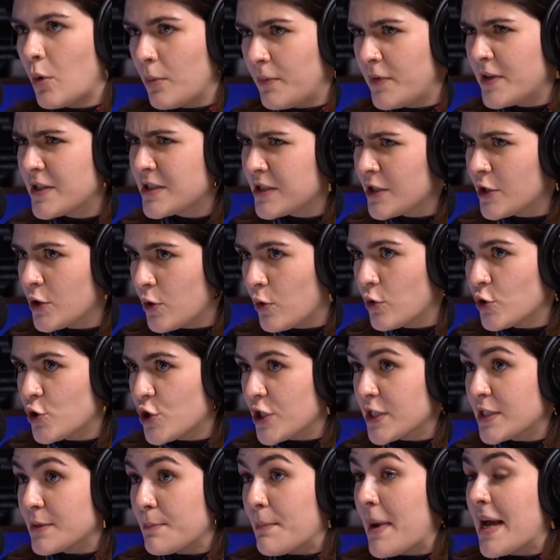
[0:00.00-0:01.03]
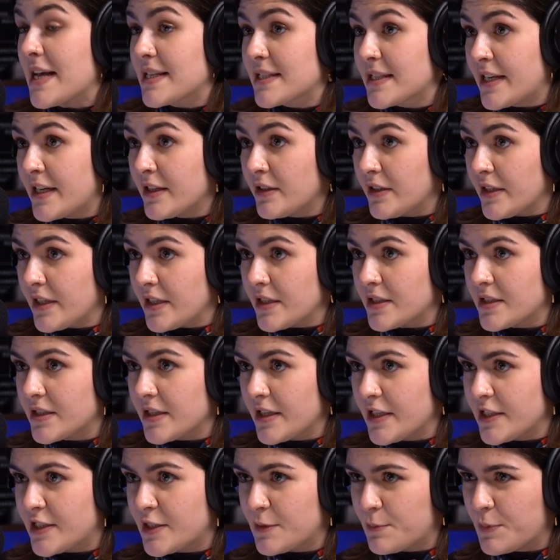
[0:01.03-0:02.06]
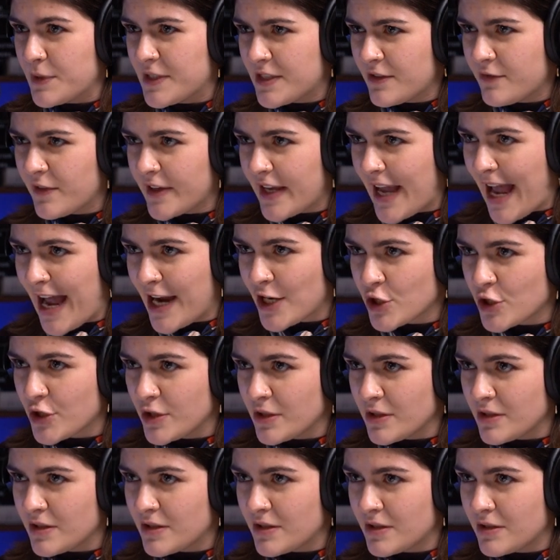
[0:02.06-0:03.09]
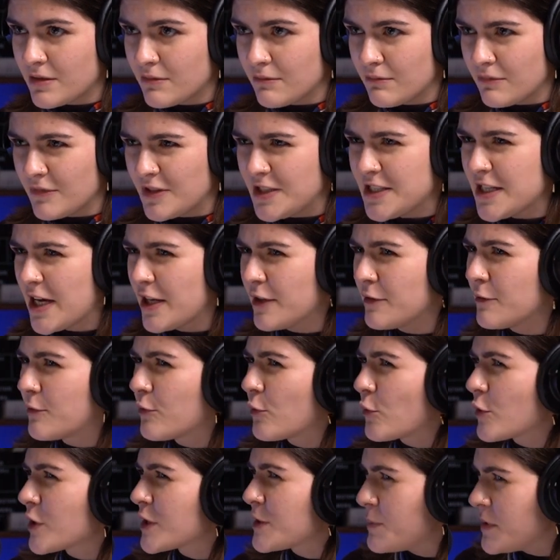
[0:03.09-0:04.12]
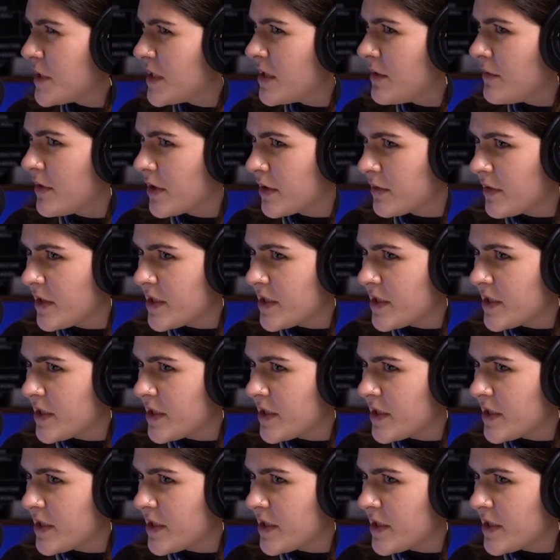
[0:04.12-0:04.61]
obviously not just mass killings, it's specific actions done for a specific